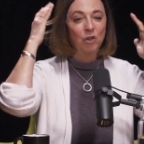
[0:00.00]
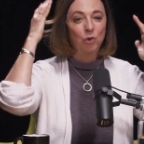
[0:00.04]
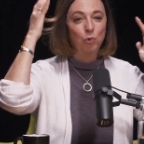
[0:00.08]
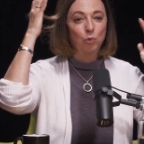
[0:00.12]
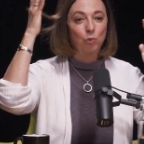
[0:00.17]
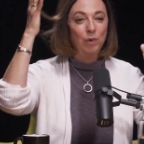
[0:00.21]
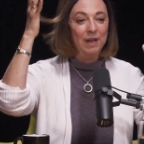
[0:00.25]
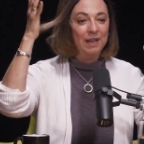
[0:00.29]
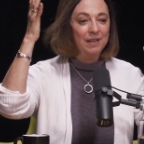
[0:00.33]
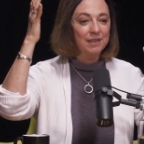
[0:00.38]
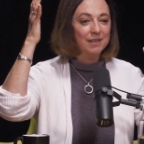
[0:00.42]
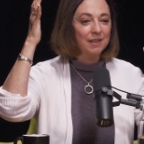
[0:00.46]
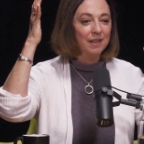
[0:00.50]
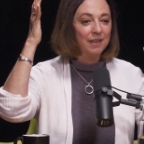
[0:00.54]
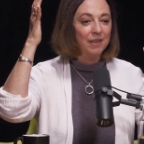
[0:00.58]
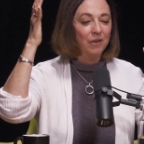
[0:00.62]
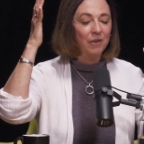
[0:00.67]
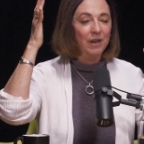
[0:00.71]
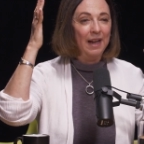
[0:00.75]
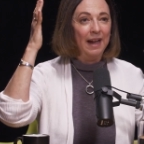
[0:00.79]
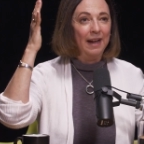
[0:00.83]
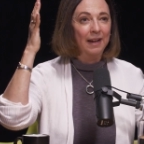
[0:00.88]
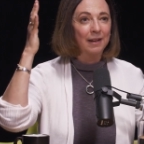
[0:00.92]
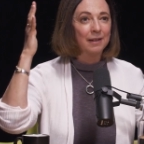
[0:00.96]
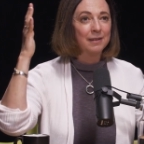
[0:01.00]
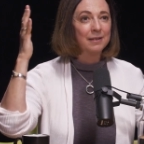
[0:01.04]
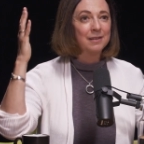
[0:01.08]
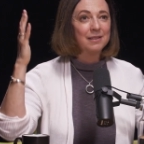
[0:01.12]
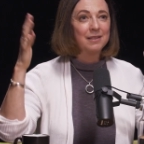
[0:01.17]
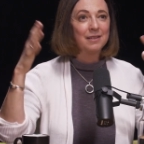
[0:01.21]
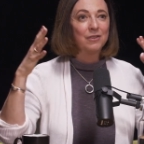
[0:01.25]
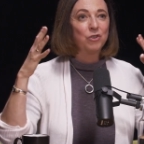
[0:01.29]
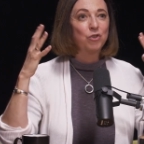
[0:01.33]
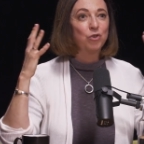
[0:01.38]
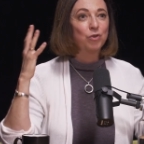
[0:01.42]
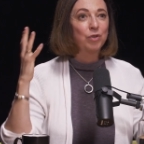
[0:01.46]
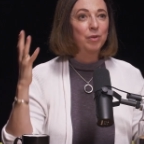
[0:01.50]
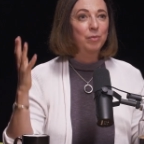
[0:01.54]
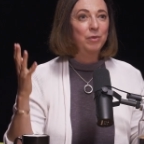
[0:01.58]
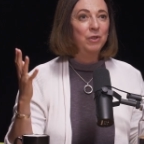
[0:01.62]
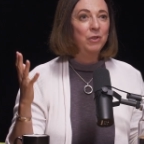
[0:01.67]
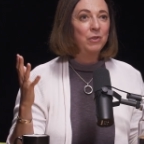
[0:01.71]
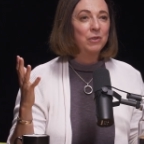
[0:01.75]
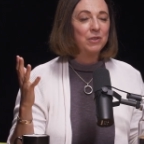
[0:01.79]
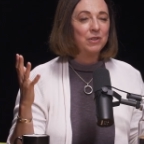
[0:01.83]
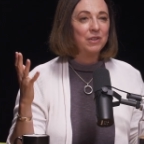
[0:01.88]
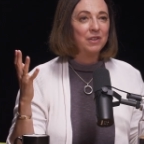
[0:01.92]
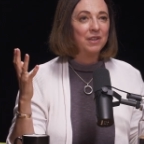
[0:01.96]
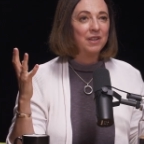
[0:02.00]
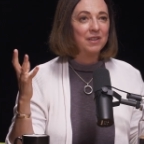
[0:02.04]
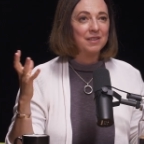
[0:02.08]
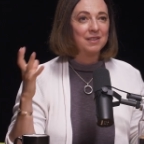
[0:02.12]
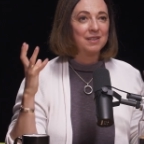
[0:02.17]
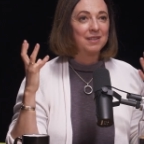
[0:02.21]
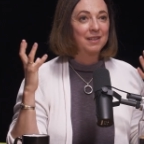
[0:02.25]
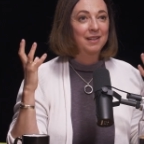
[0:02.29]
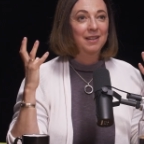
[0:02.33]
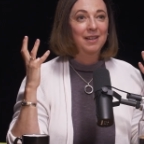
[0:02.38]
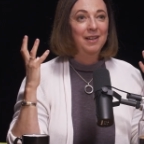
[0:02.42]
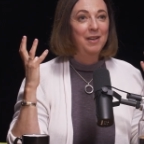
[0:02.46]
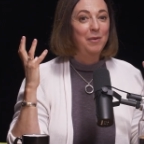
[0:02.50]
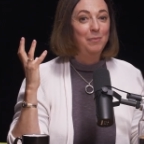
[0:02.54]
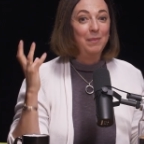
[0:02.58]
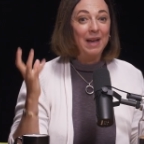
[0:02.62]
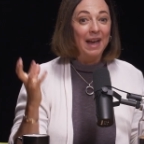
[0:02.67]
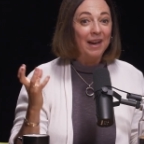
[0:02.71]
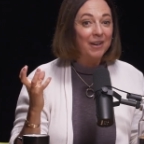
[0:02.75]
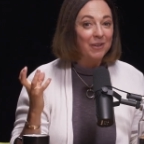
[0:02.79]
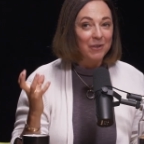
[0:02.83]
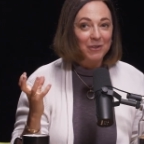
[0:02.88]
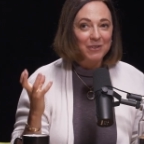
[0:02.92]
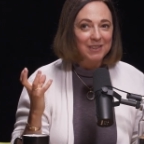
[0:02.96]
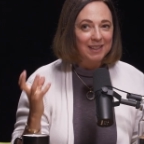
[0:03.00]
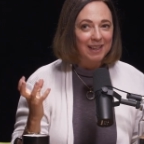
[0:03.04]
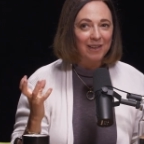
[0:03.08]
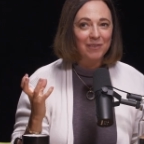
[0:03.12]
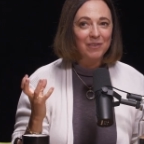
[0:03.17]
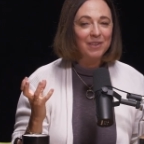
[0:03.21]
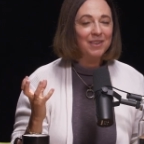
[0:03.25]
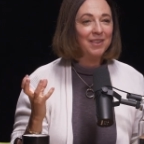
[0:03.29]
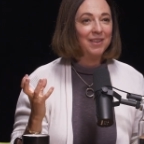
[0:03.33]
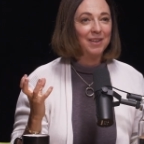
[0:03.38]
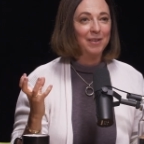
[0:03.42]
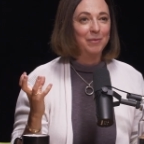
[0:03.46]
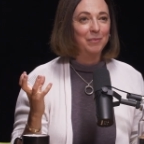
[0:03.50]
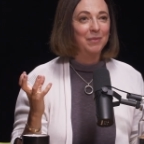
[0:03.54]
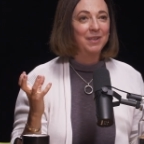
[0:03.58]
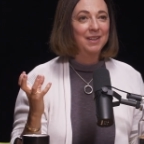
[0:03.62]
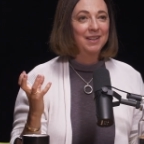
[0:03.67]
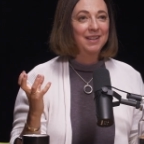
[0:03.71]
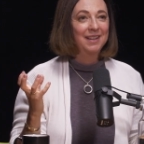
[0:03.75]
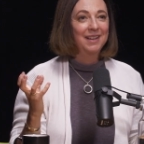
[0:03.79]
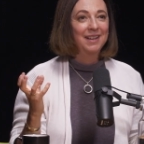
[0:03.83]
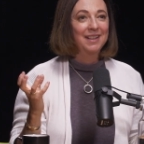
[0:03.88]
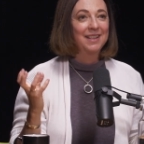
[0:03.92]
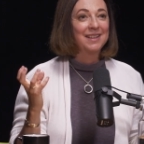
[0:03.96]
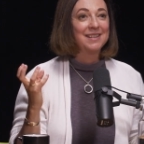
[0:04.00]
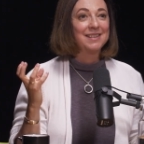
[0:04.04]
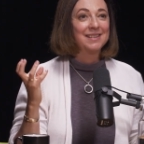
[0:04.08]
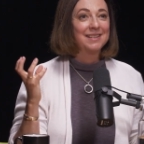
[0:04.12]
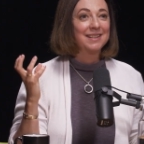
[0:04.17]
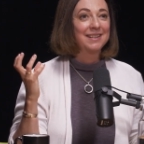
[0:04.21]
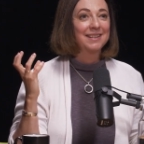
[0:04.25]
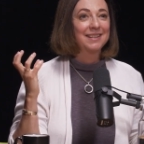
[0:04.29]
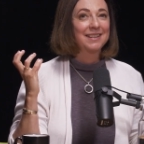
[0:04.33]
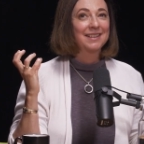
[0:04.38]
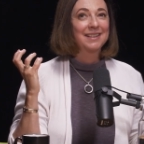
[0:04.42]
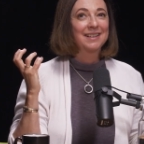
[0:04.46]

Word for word: raising their hands in tribute to this man who's given them this